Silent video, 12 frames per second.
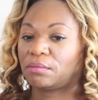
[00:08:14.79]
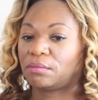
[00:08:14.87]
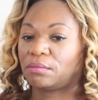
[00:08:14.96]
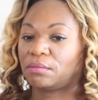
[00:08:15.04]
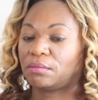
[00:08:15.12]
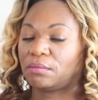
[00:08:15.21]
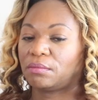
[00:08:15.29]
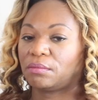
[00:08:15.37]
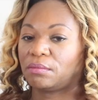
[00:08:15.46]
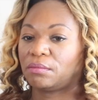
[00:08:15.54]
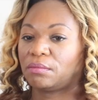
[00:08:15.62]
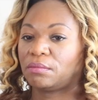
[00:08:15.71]

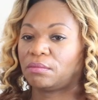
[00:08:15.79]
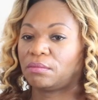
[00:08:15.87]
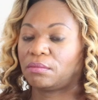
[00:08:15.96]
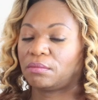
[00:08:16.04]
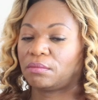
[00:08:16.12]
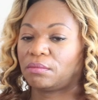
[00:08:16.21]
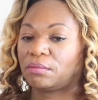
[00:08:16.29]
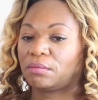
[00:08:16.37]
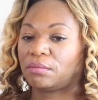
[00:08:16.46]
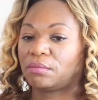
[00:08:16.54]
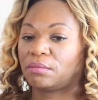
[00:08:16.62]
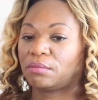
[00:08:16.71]

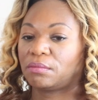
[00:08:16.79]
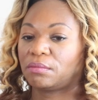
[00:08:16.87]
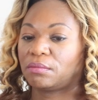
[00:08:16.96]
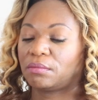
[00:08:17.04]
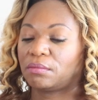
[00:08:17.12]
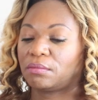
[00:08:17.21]
This person isn't speaking.